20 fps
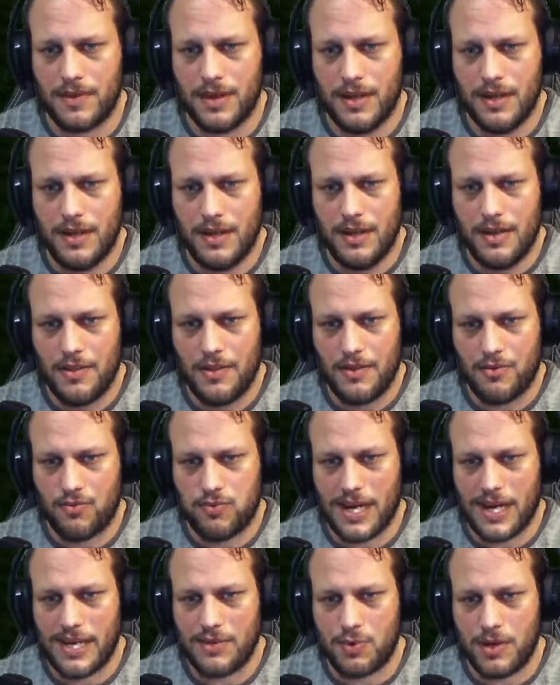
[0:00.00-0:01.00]
the
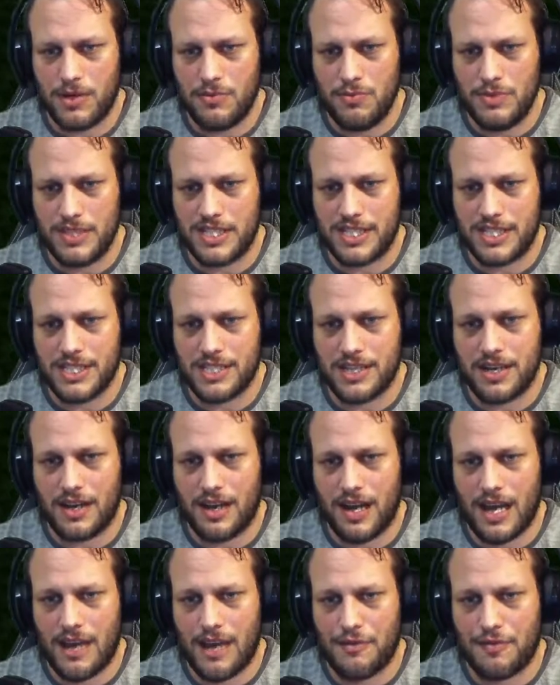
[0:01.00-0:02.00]
red one, which is
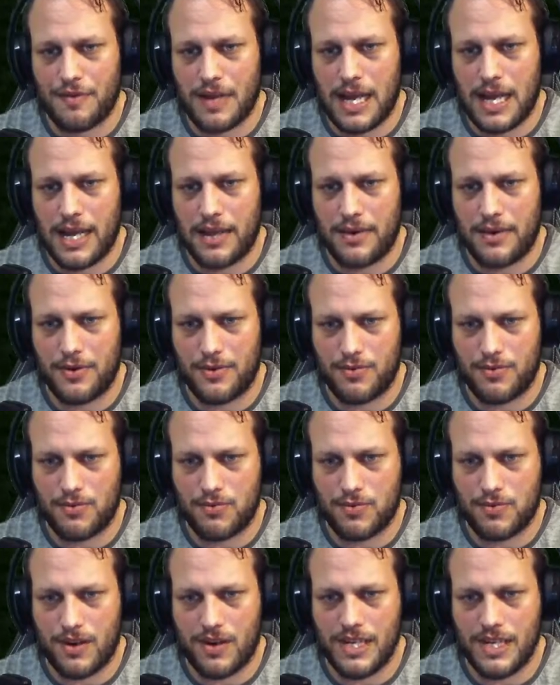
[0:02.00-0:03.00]
left and
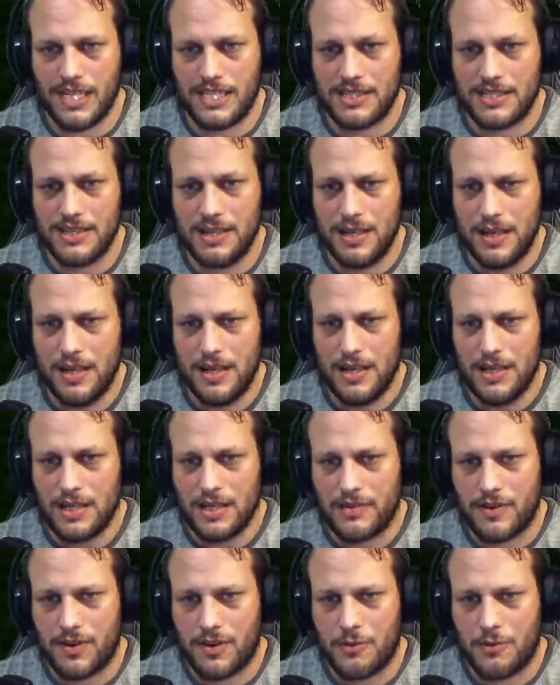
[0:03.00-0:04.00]
right. You've
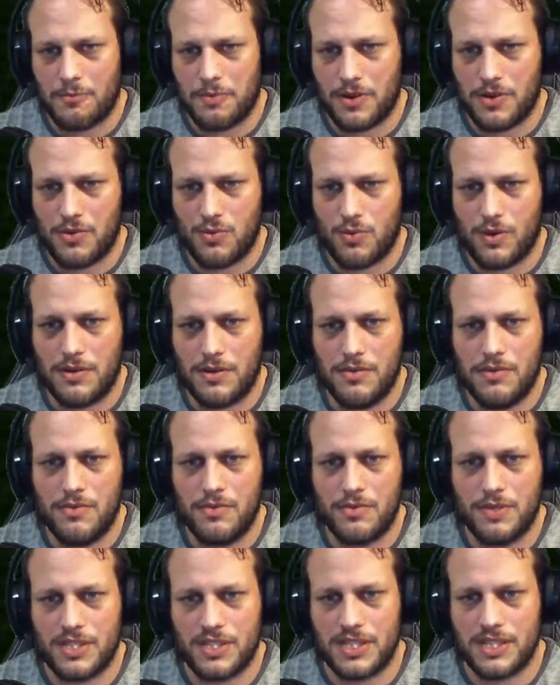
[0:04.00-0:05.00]
got the blue one,
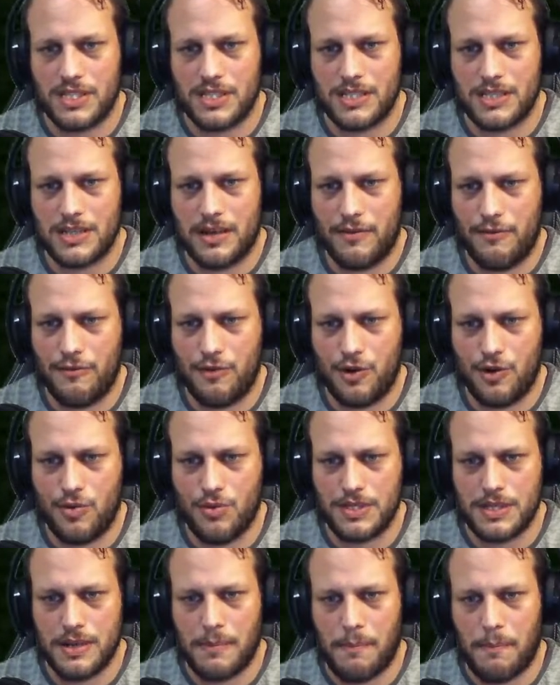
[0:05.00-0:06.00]
which is forward
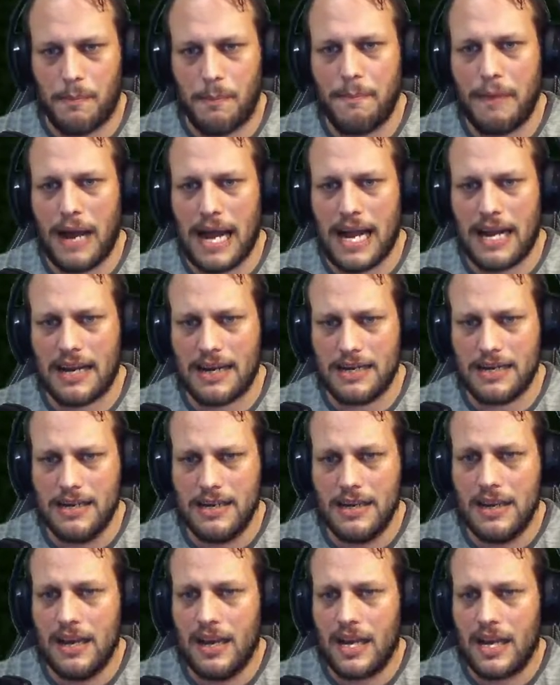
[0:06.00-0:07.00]
and back.
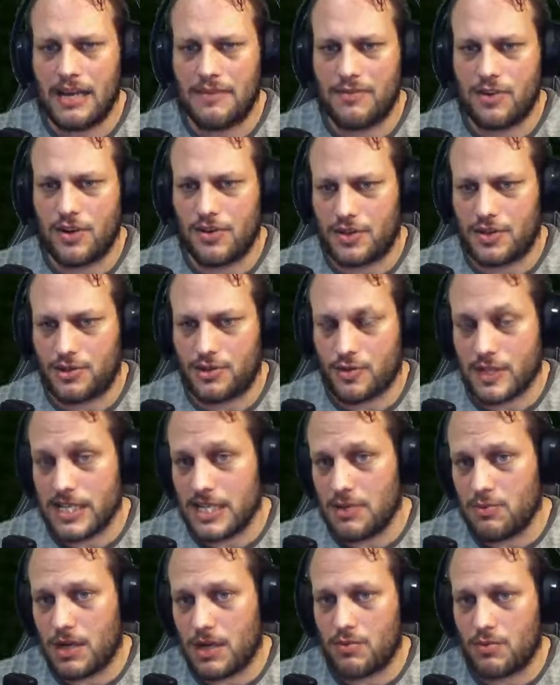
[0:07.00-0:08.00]
And you've got the green
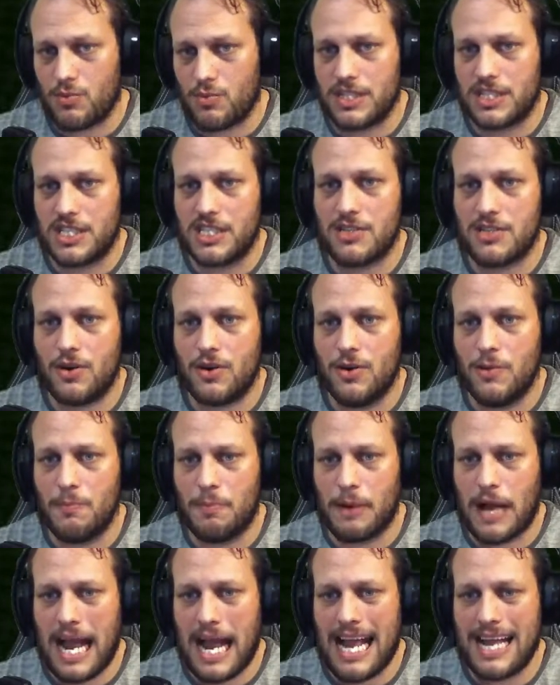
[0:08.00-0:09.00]
one, which is up
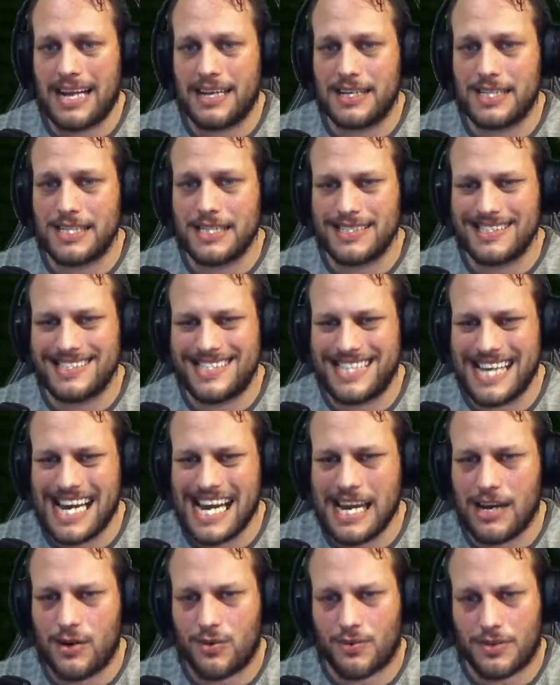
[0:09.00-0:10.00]
and
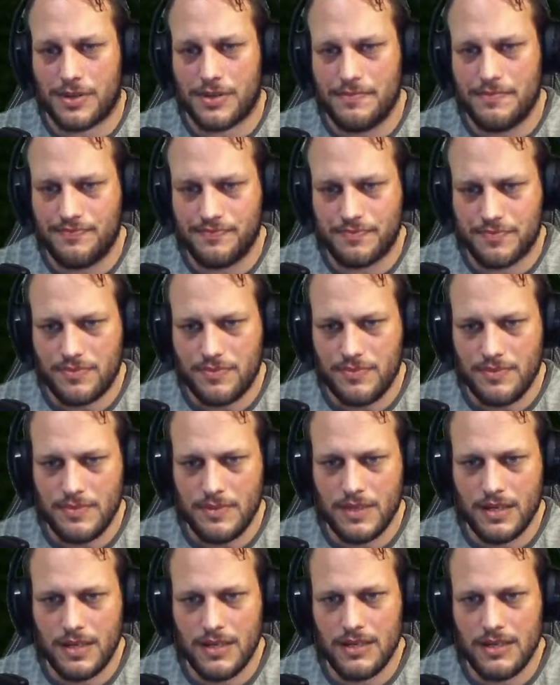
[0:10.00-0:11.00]
down.
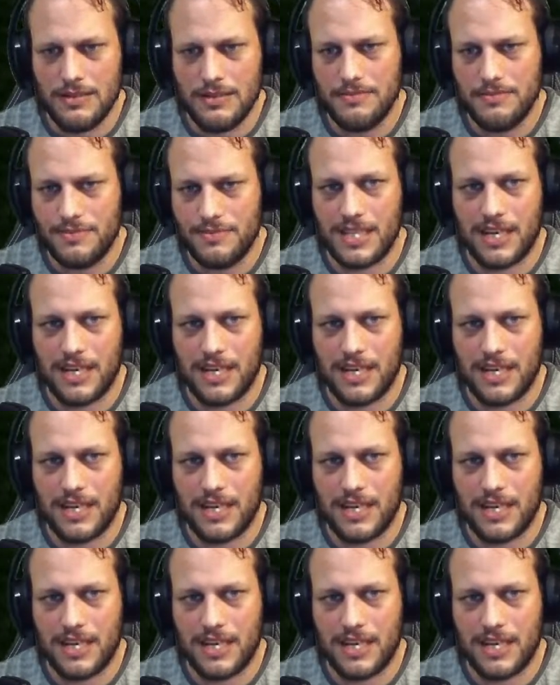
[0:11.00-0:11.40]
So